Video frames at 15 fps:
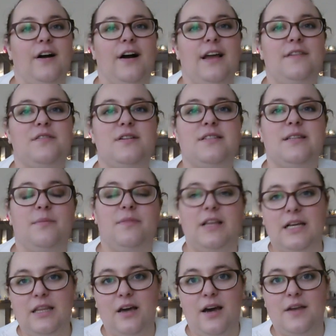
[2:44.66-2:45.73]
on, I have got
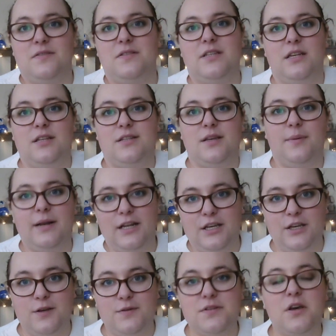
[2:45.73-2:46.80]
something that I've seen
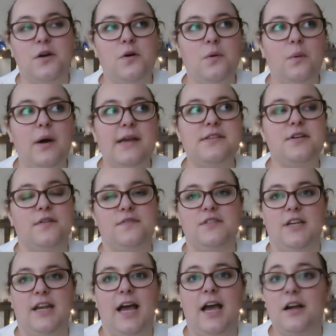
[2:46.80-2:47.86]
Zoella use quite
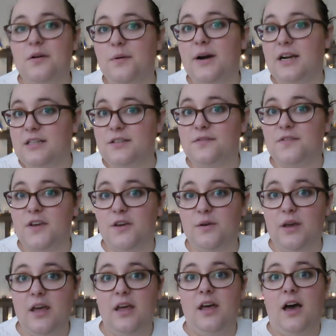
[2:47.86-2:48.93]
often, and quite a
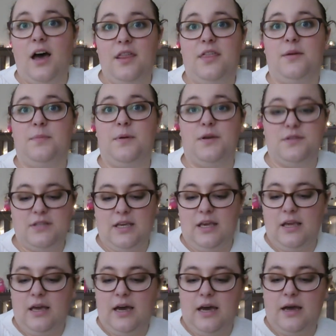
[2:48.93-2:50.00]
few other
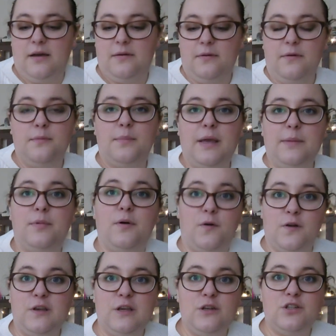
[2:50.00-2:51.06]
beauty
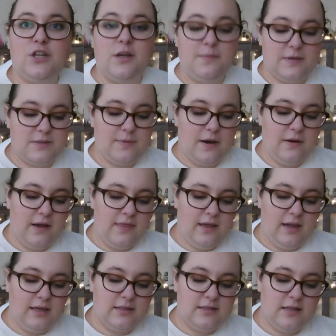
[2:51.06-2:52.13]
people on YouTube as well,
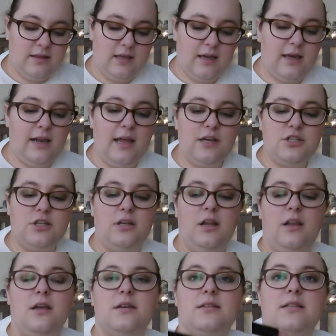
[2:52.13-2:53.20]
and that is the
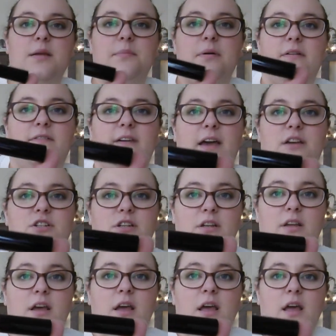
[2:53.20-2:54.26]
Collection Lasting
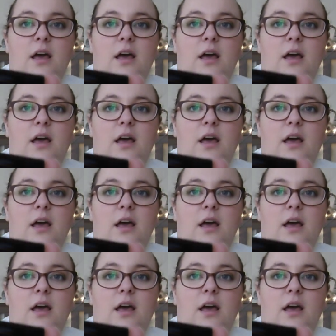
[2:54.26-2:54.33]
Perfection.